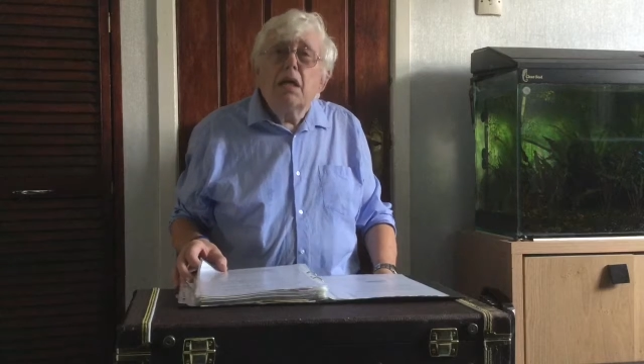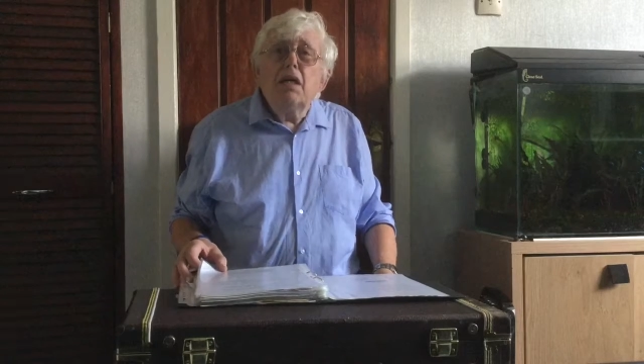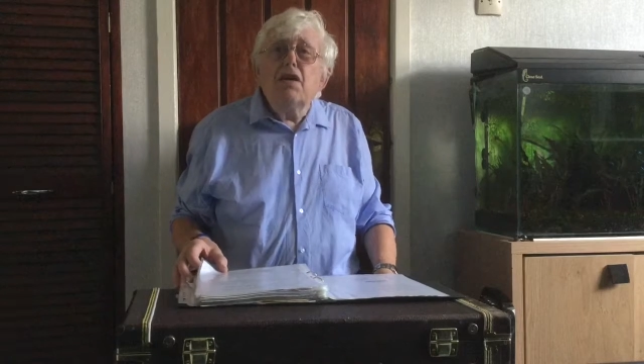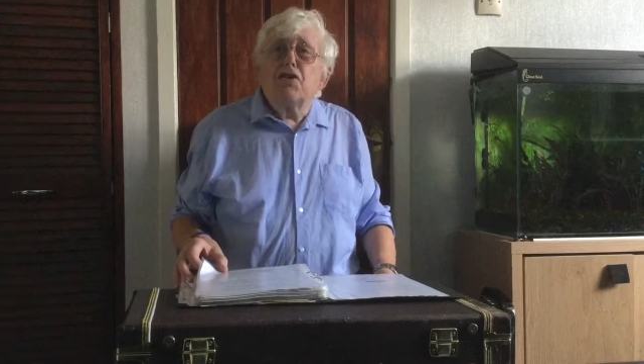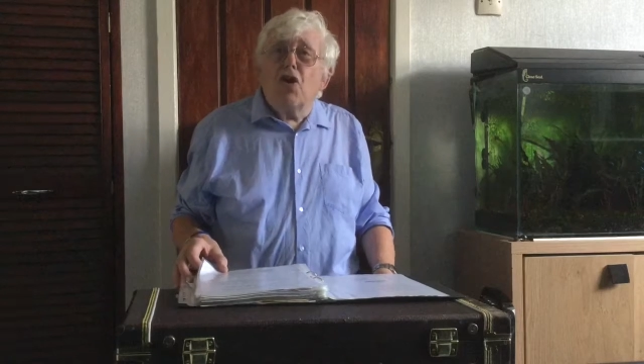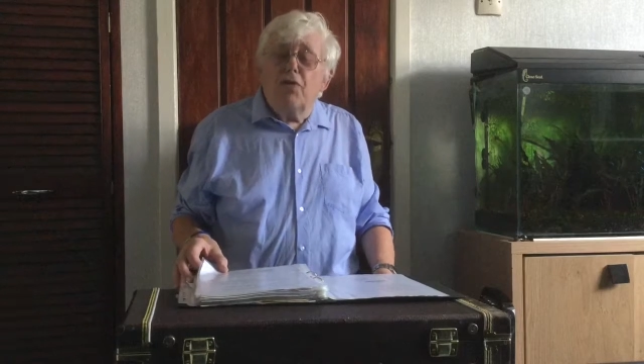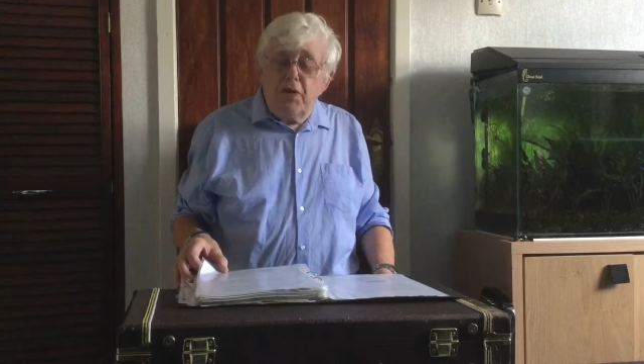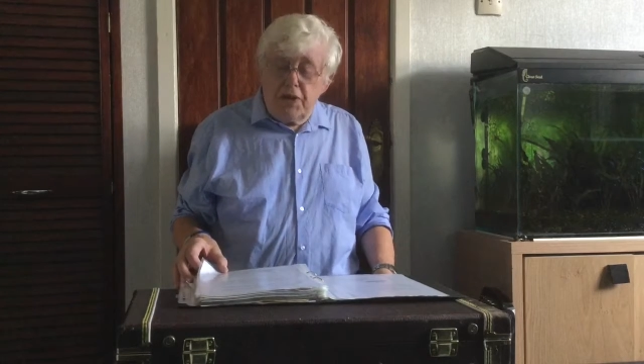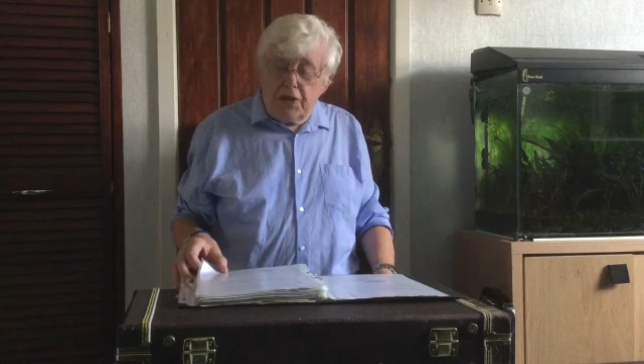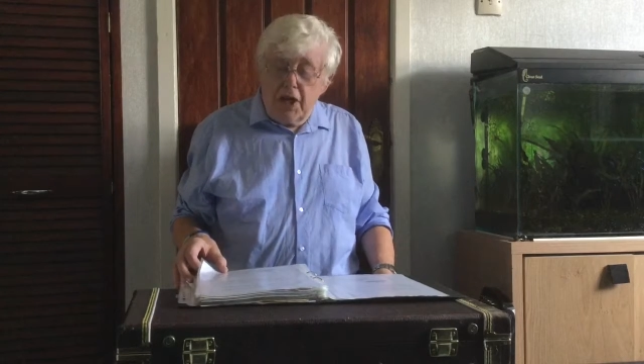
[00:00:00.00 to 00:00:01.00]
In his
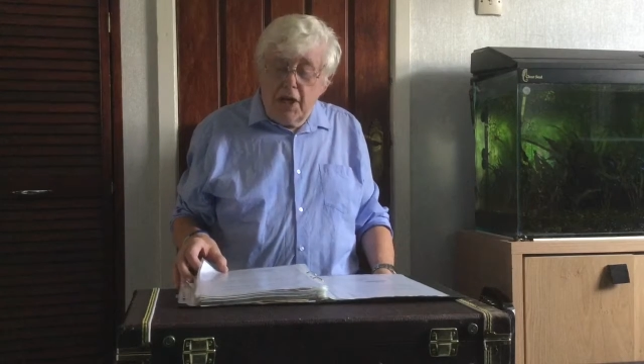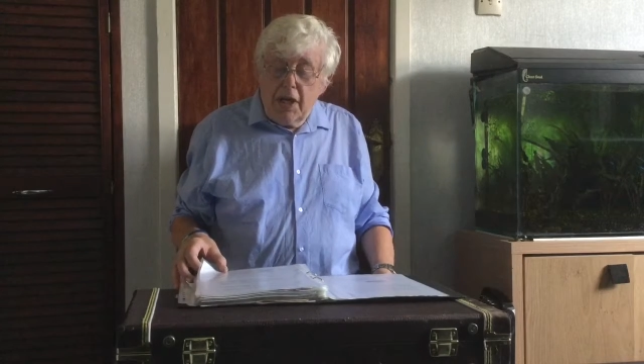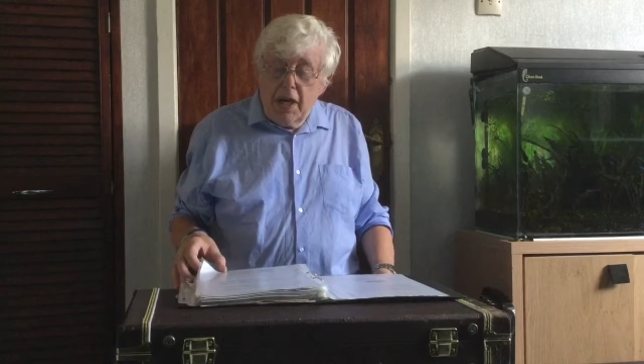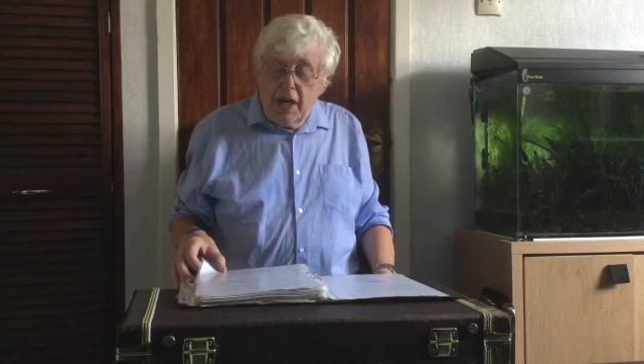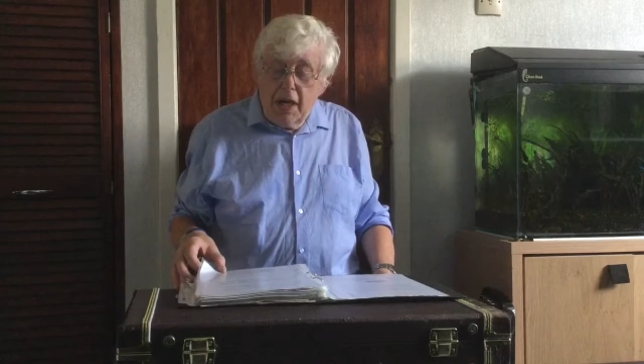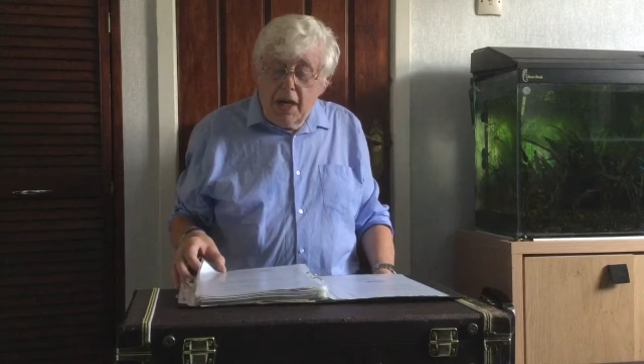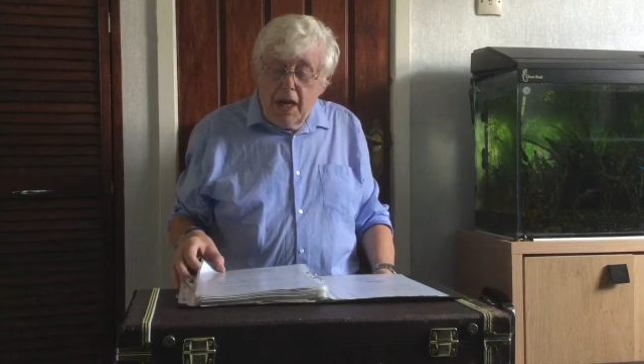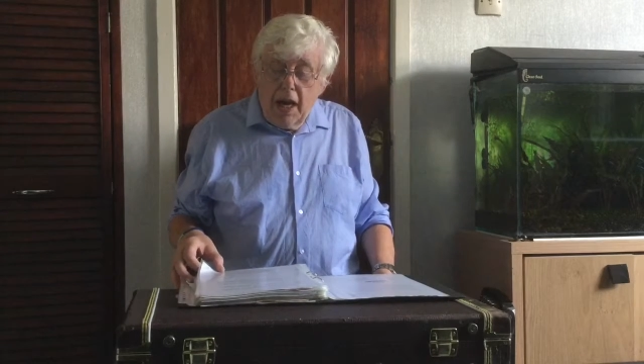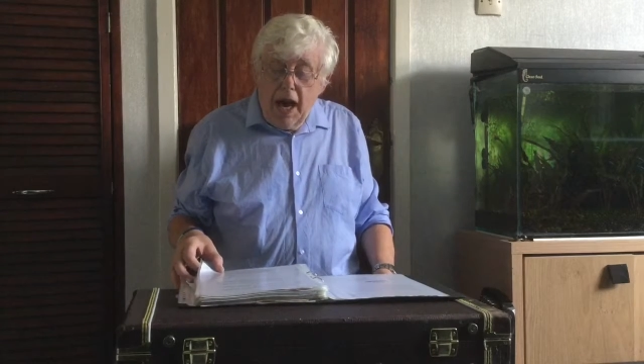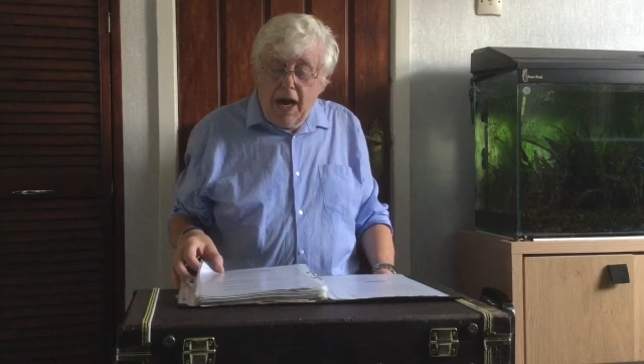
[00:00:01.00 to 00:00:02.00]
office,
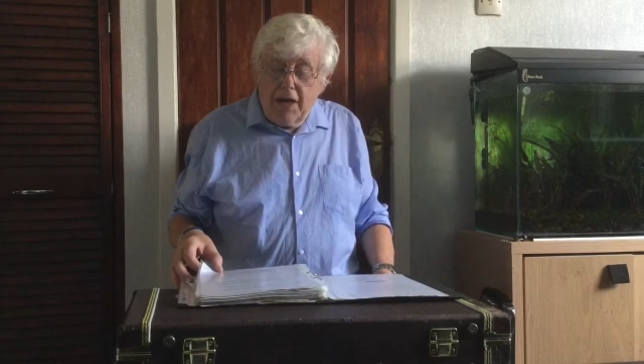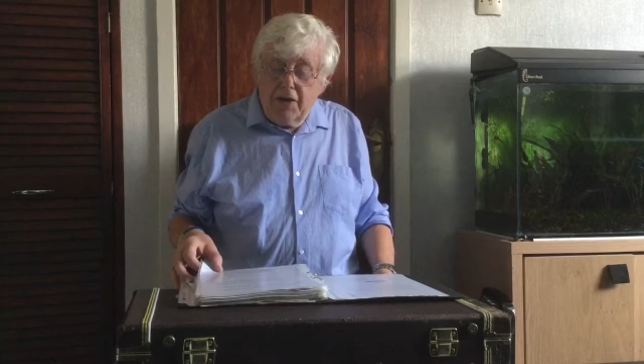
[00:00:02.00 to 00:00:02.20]
our